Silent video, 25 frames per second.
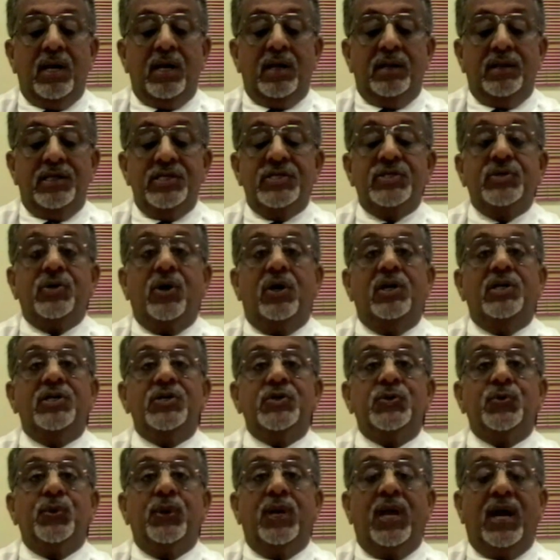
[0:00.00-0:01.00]
This
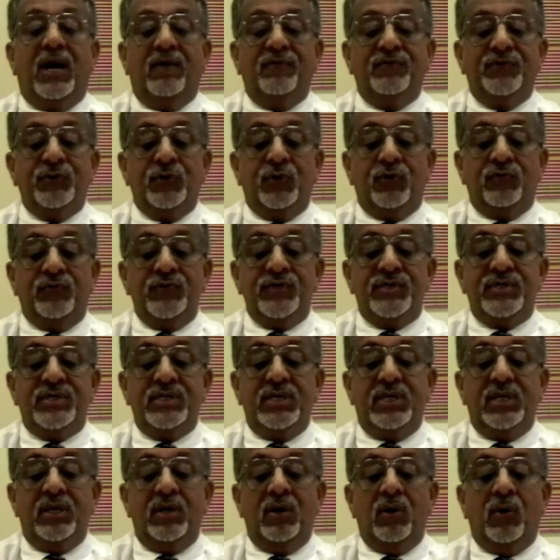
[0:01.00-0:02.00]
college will have to
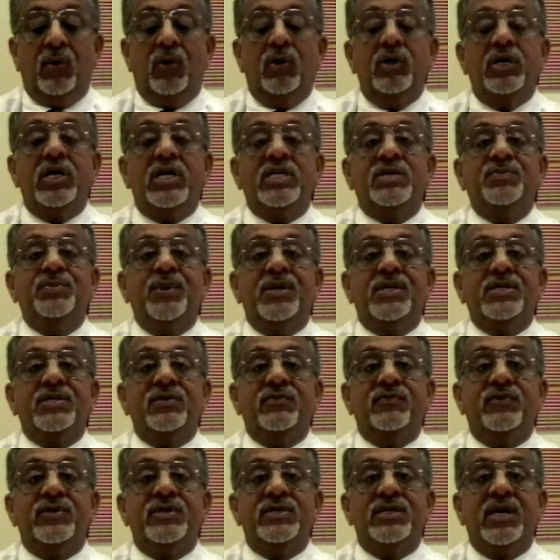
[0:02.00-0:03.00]
oversee all aspects
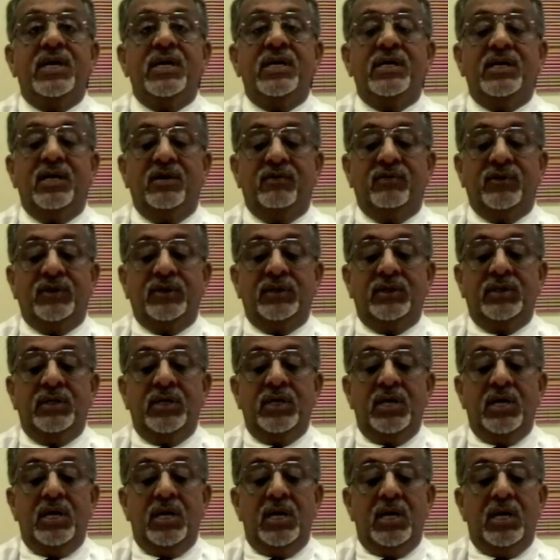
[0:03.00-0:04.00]
of this endeavor,
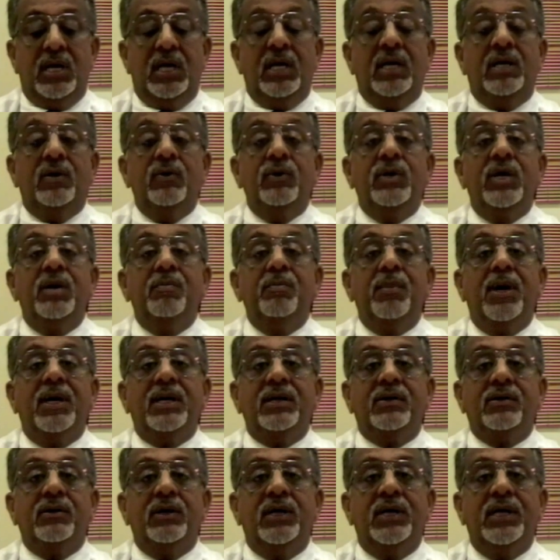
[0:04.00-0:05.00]
including
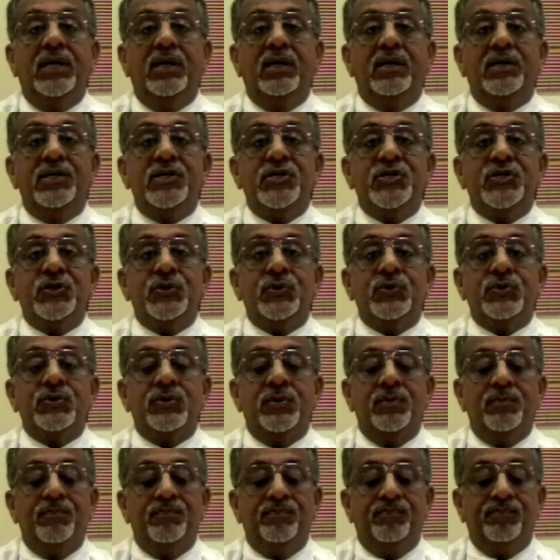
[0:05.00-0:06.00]
medico-legal
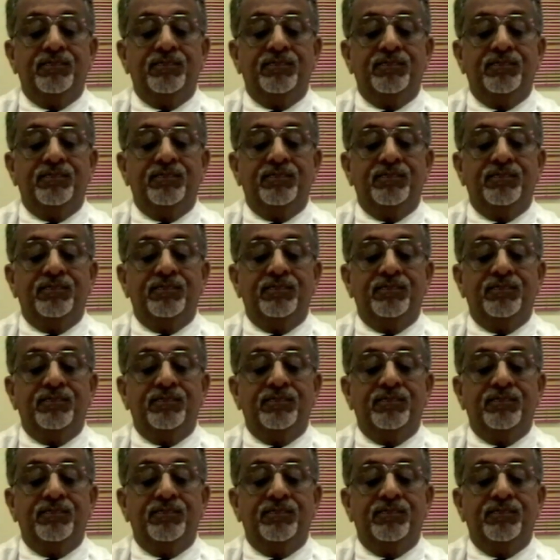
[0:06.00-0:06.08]
issues.